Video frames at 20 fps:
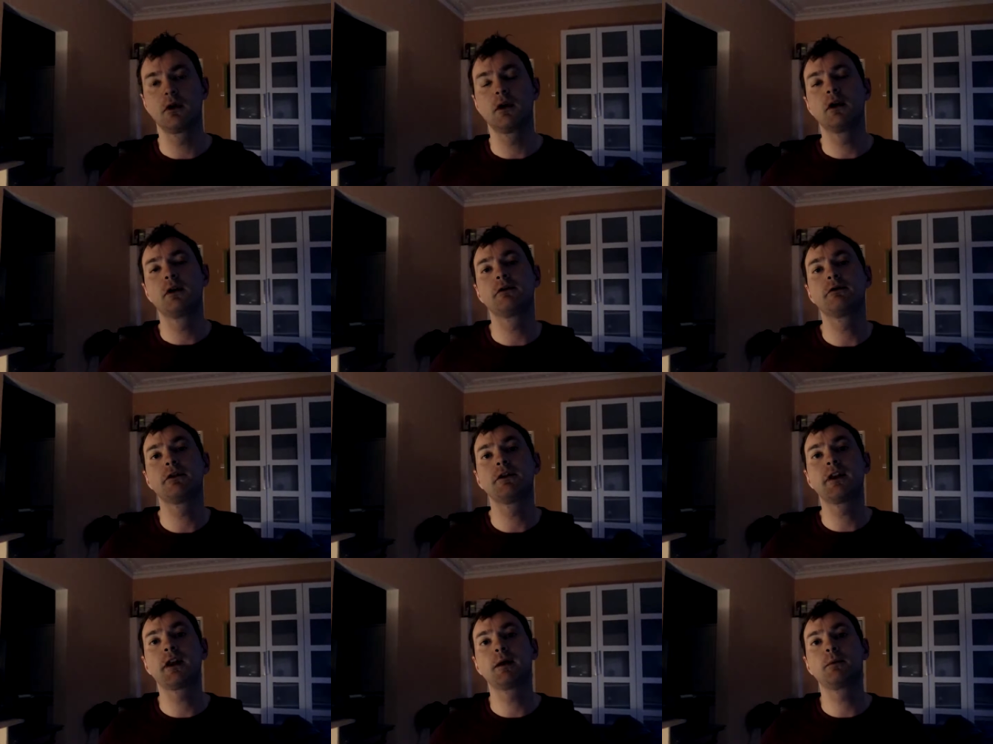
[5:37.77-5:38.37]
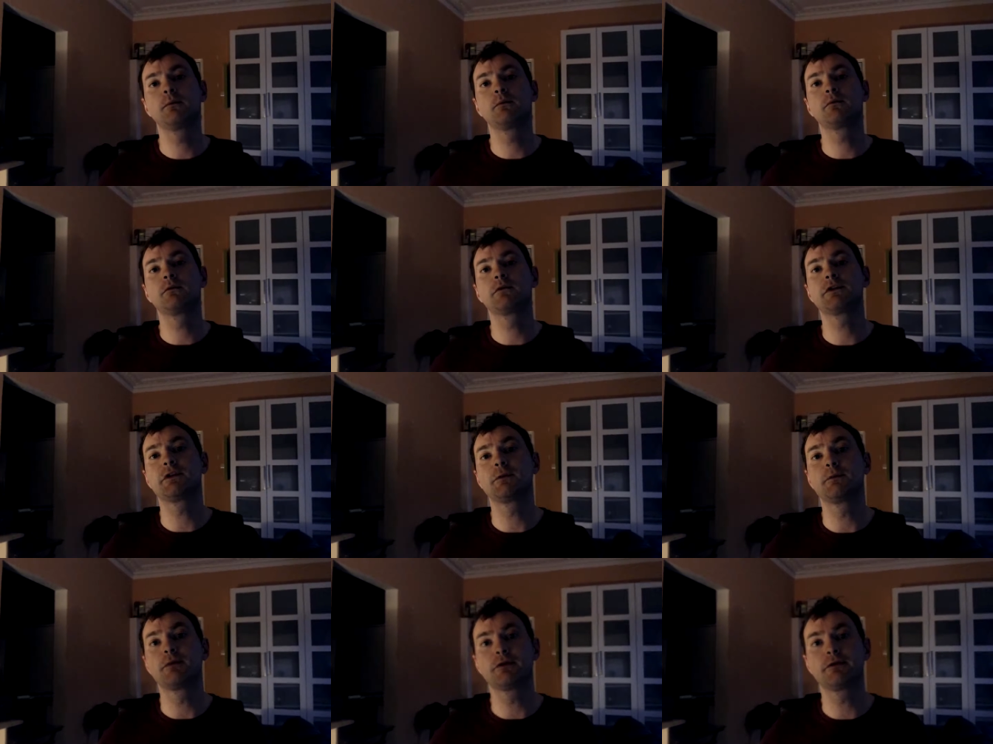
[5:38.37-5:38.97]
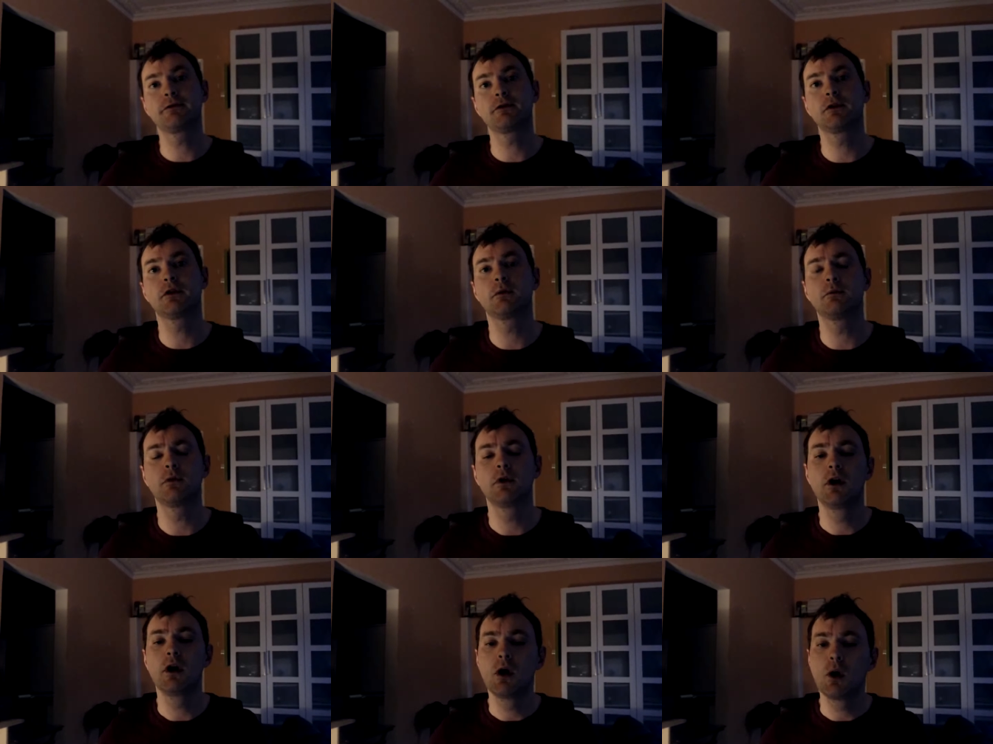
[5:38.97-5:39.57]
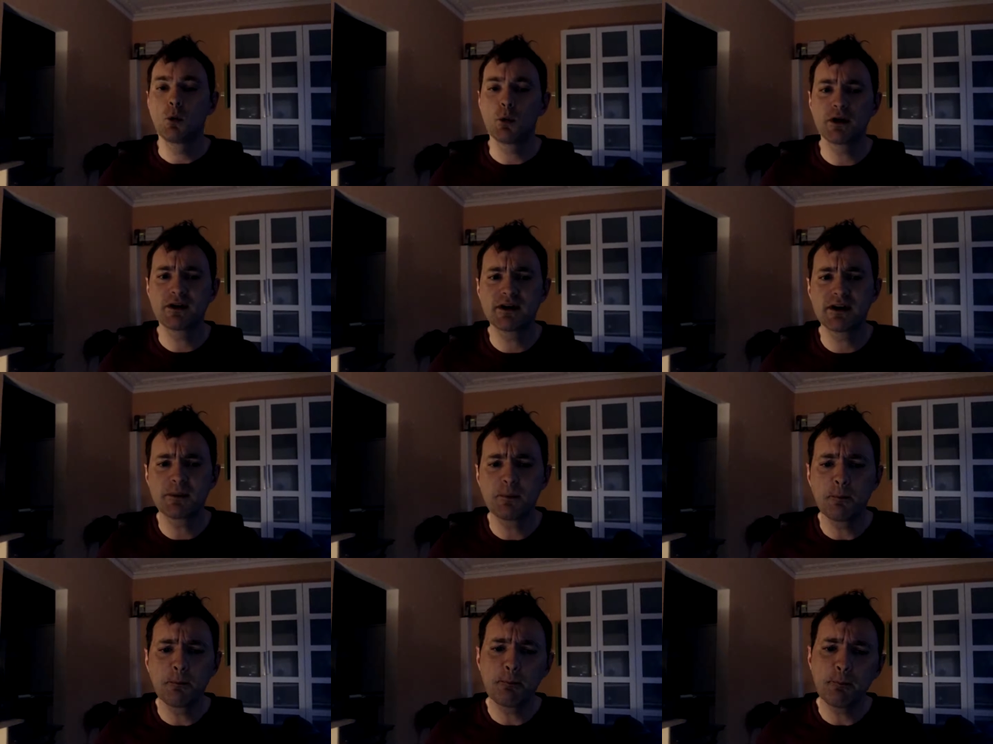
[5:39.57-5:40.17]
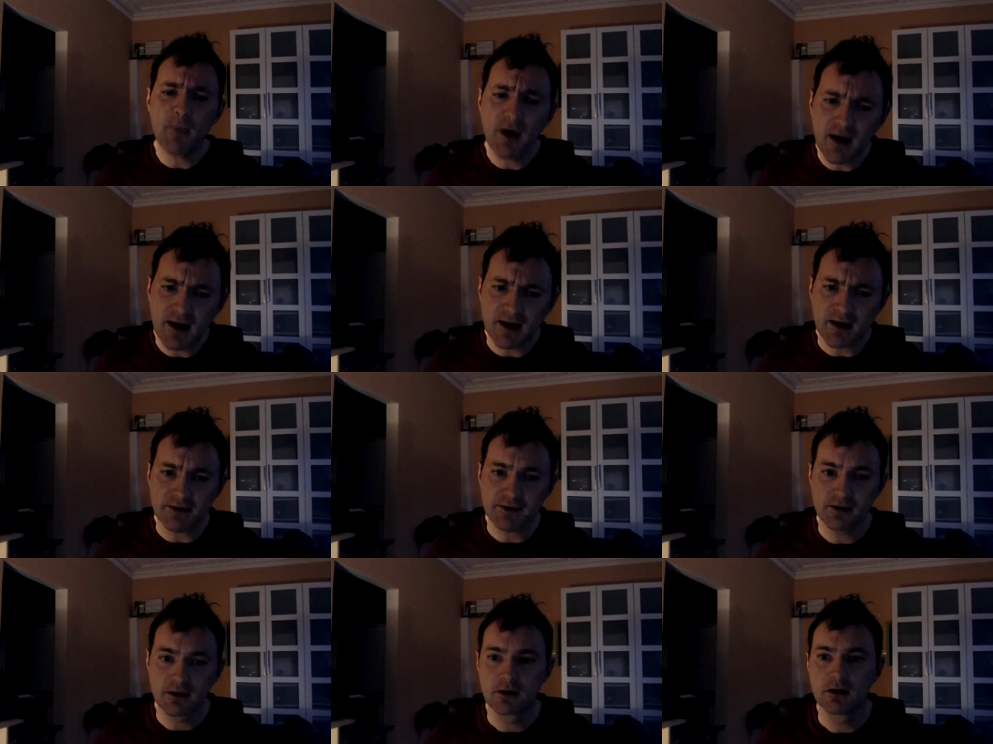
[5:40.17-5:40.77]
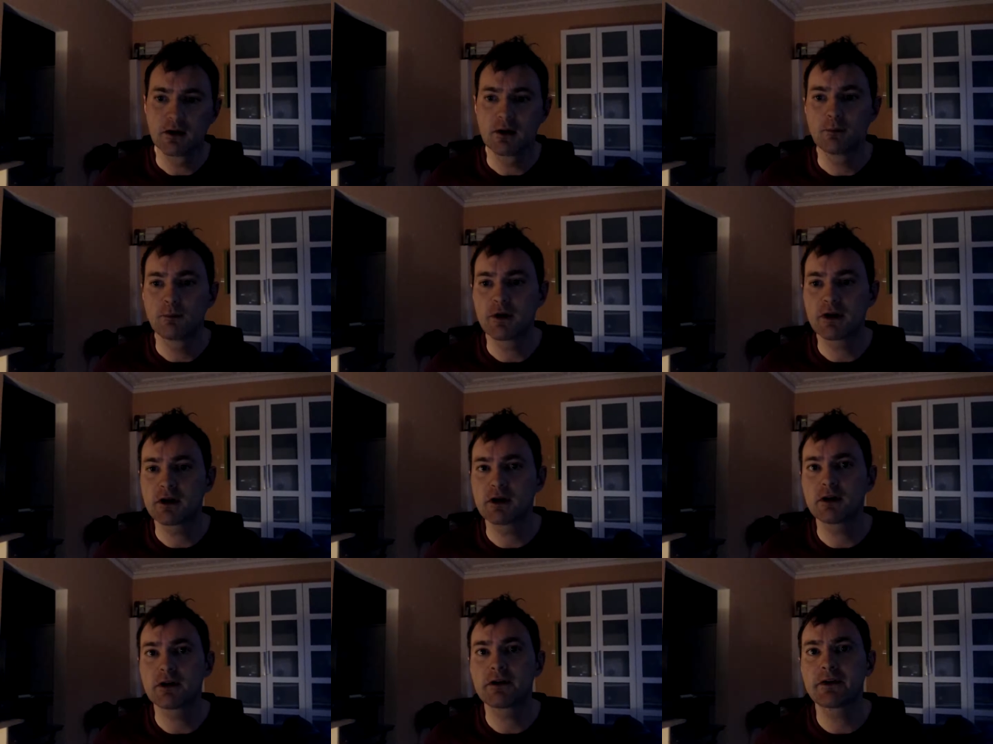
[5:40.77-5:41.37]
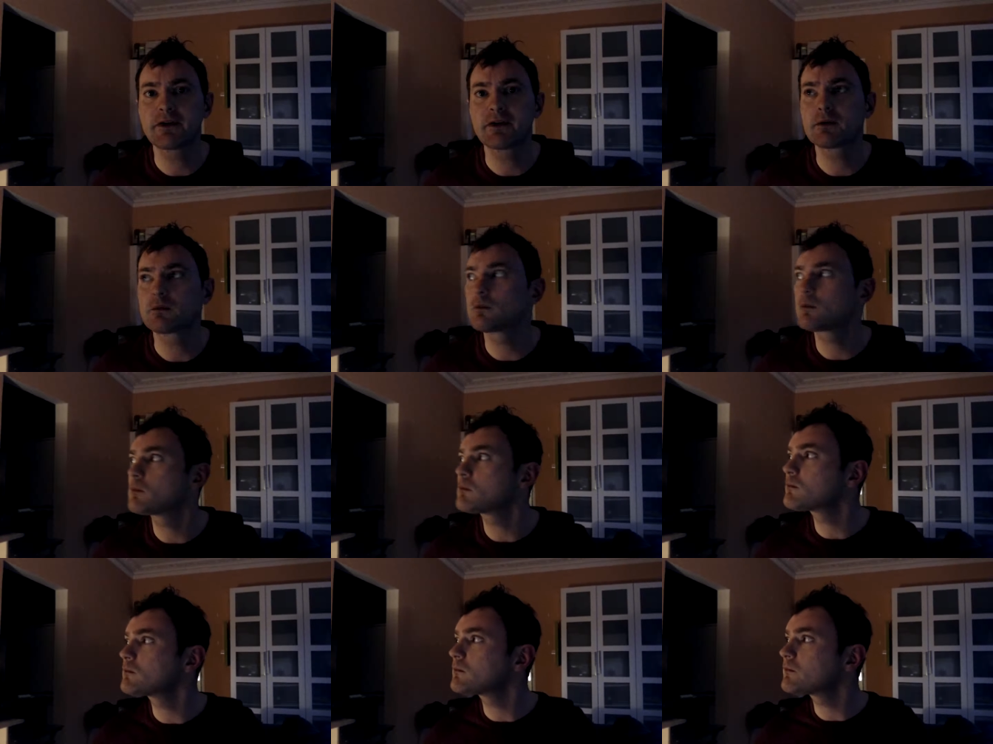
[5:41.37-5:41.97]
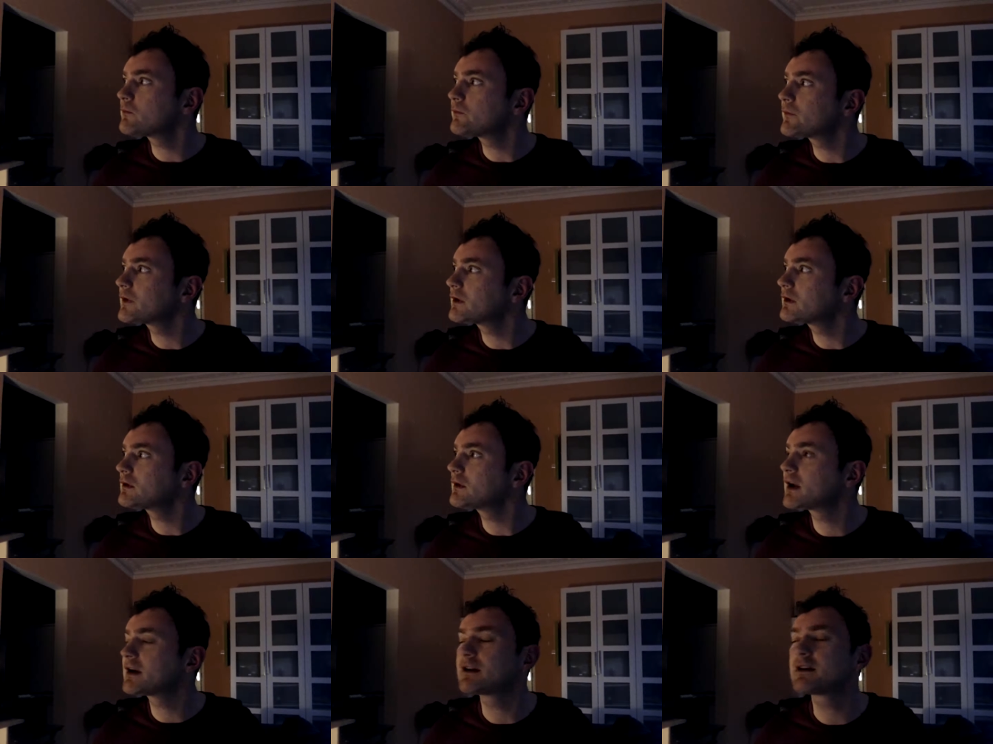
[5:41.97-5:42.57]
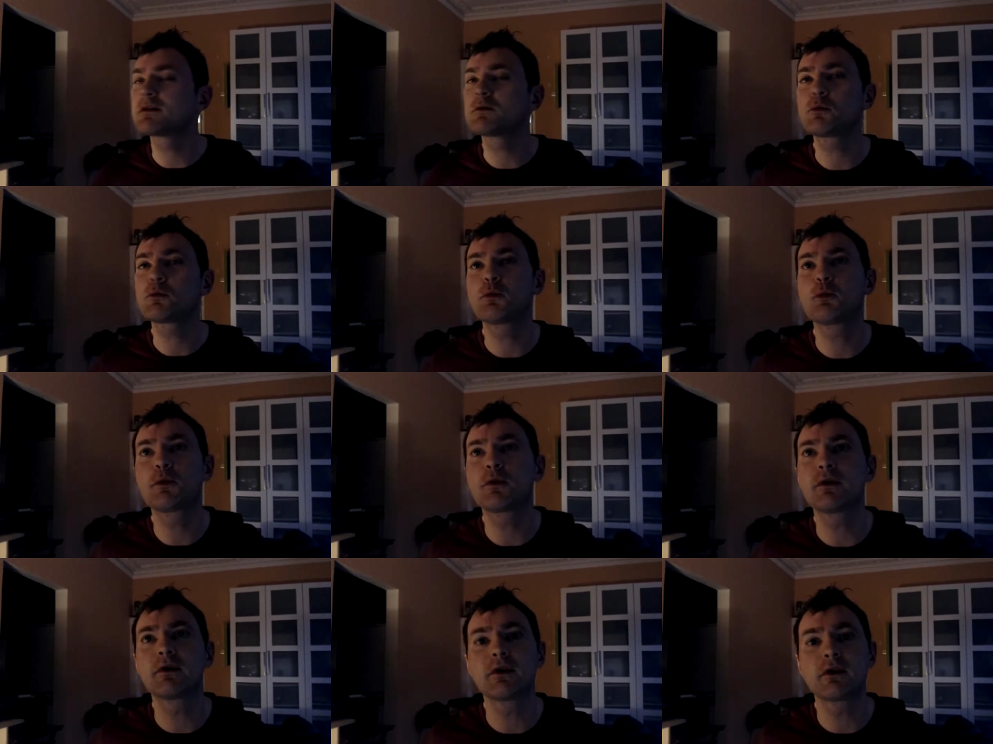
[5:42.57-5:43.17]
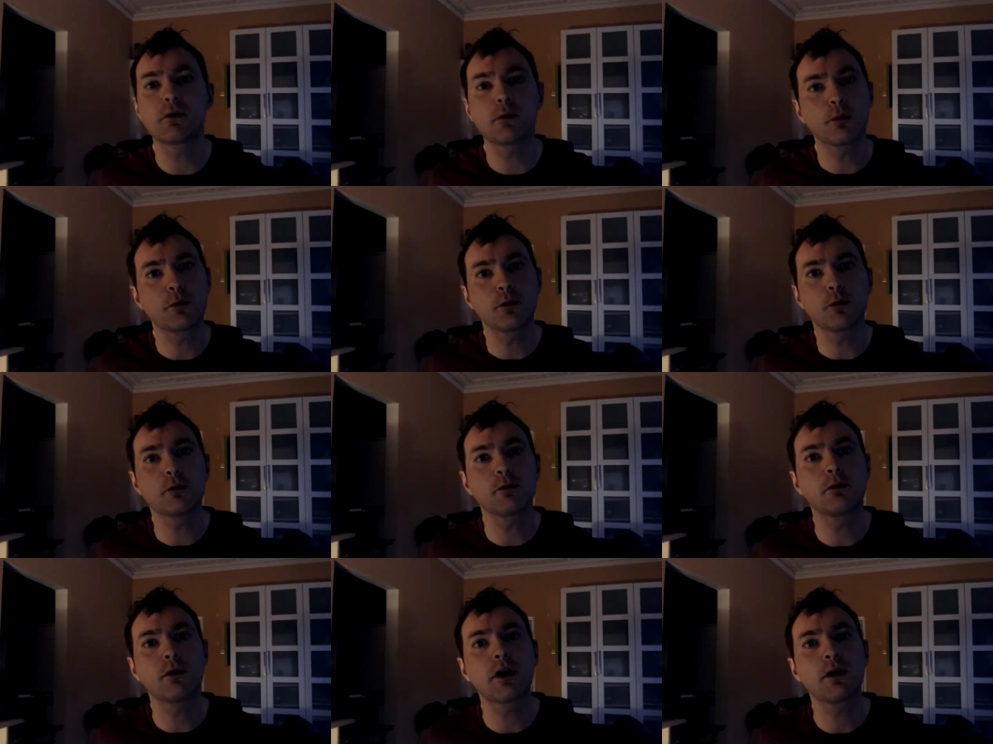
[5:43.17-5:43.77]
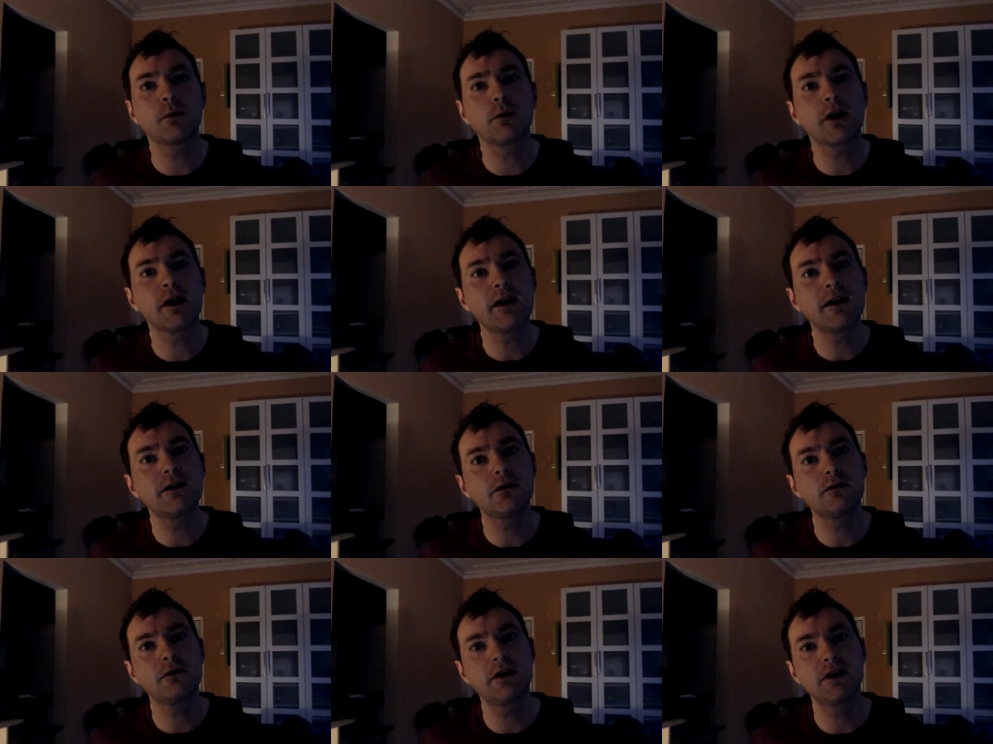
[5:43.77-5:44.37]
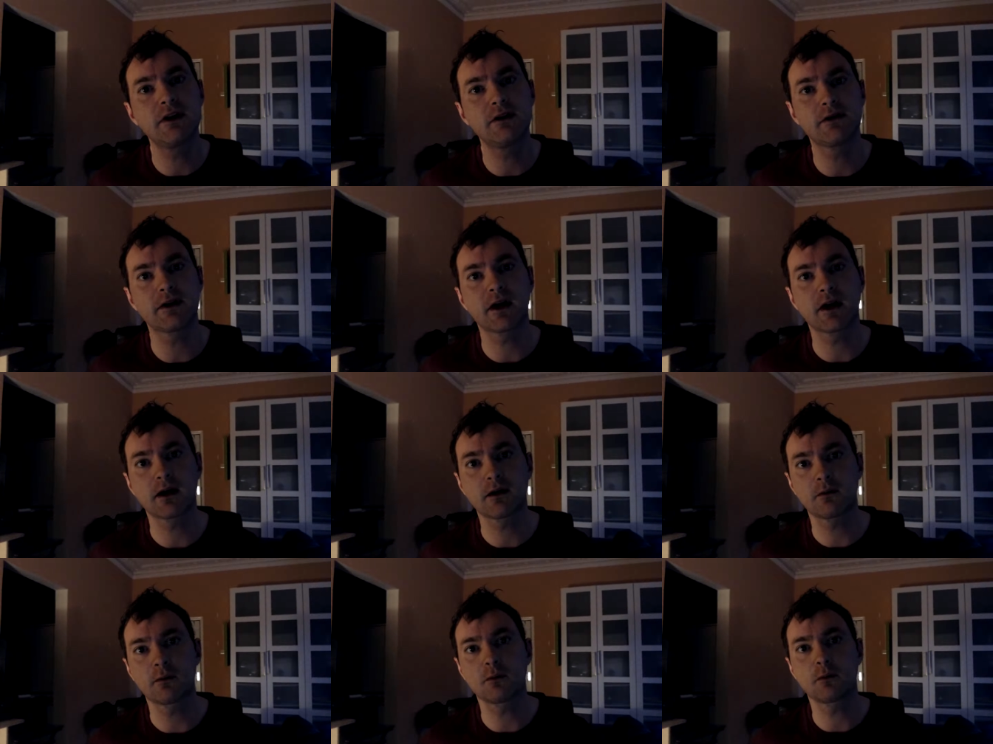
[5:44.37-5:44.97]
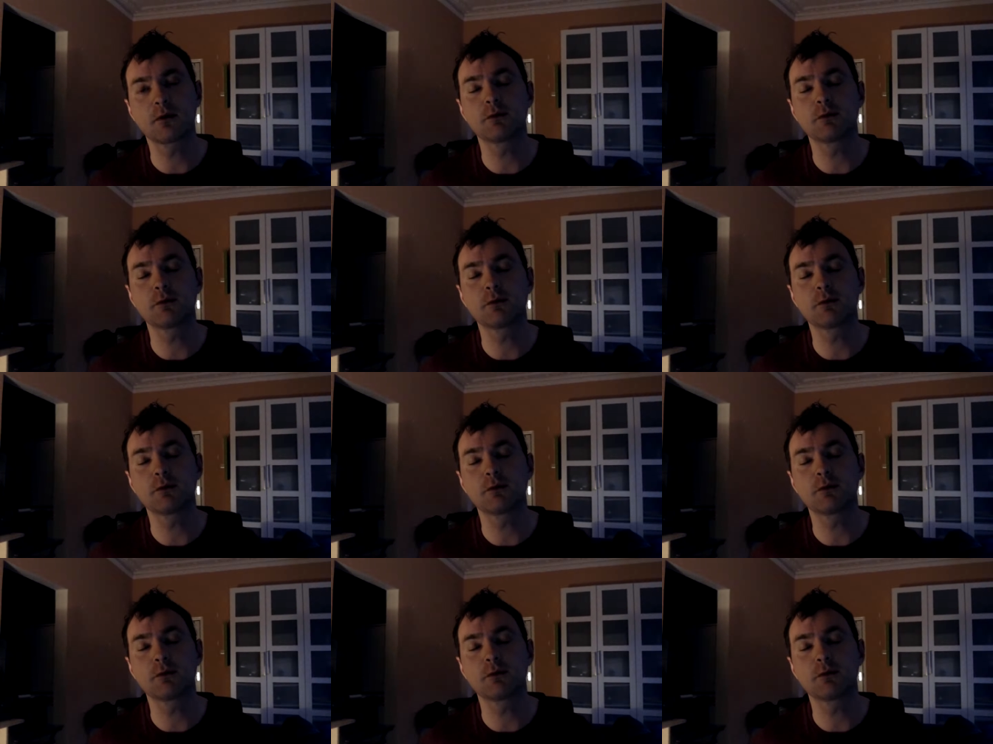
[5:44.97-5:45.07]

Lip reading: for them to perform, which is mad because, like, why do you need that?